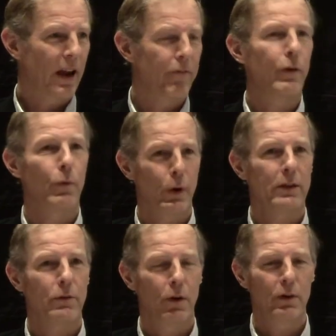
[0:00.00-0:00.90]
Everyone
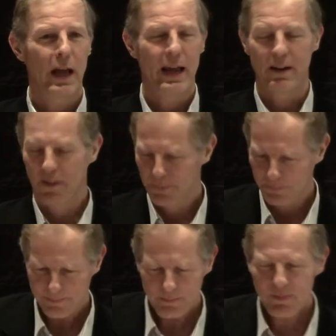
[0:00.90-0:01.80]
worked their own land.
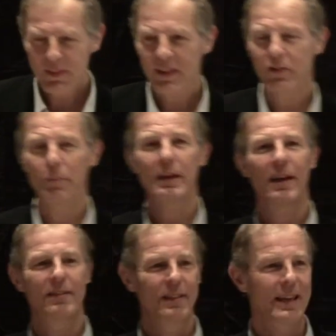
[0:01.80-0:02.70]
So
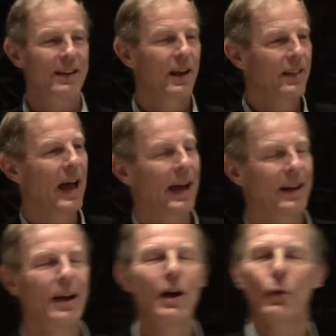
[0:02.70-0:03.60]
because of the,
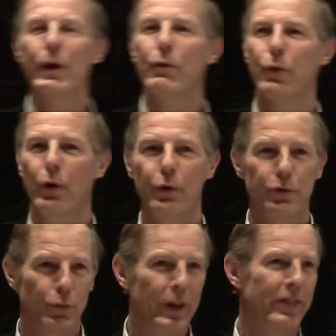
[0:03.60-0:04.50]
that, we
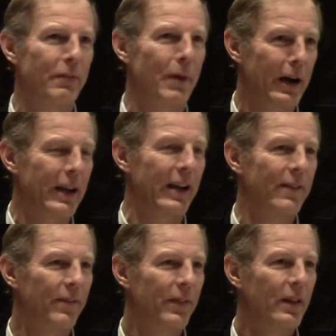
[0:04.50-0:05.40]
rose with the market.
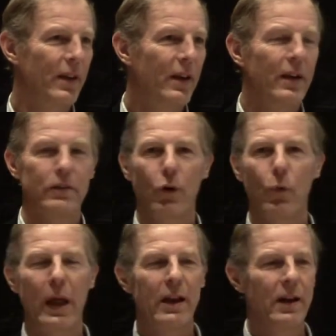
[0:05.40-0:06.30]
So
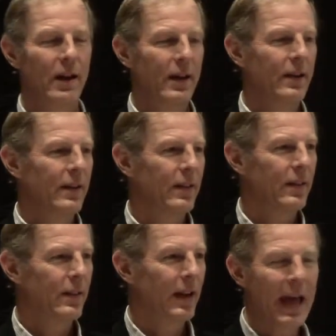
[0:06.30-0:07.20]
when
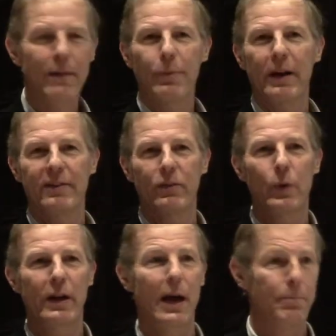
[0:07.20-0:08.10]
the land prices
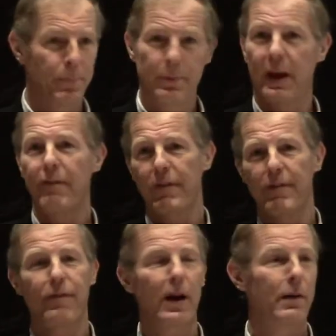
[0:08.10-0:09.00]
went up, every,
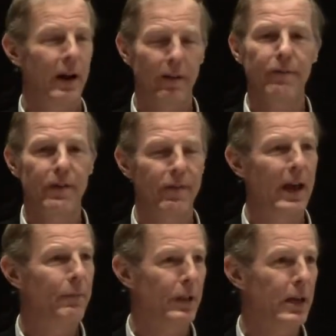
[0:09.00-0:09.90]
farm, every
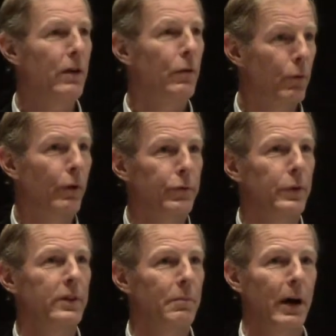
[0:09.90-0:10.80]
family rose
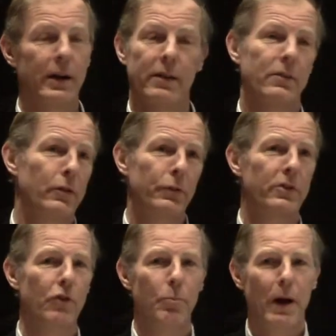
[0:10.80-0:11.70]
with the market. So there
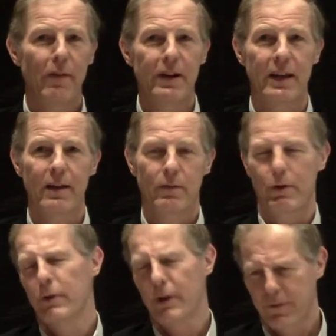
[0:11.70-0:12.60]
was no poverty.
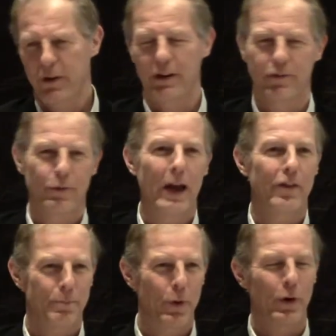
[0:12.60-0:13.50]
We were, of course,
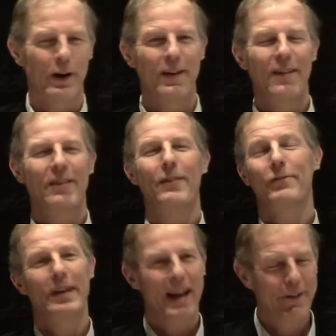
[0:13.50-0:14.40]
rather poor,
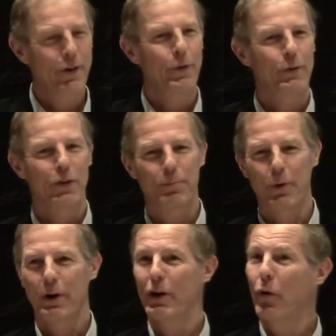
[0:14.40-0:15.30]
but everyone was
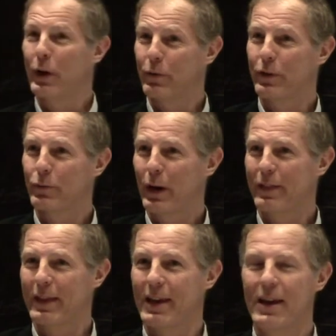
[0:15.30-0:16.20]
poor. No one was
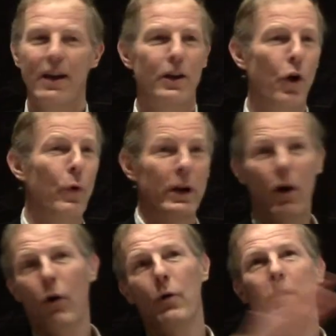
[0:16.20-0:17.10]
wealthy. No one
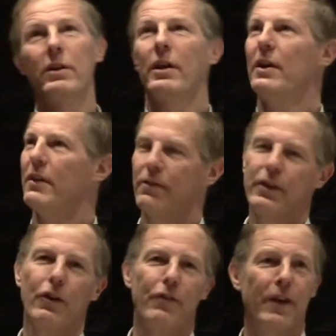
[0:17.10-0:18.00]
owned,
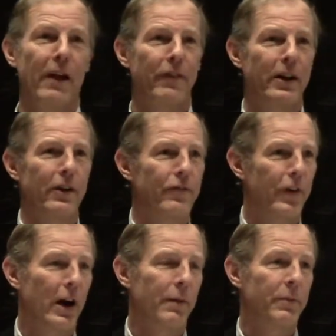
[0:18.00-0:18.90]
you know, five hundred
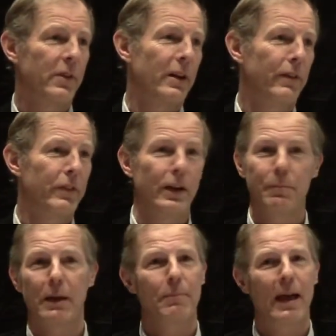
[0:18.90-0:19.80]
farms and lived in a
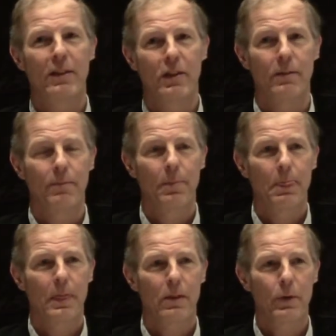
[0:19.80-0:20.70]
big mansion.
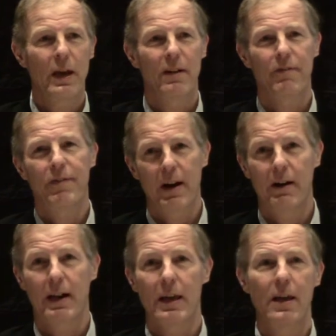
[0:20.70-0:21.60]
So we had a
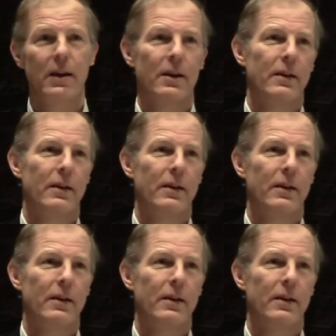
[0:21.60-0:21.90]
fairly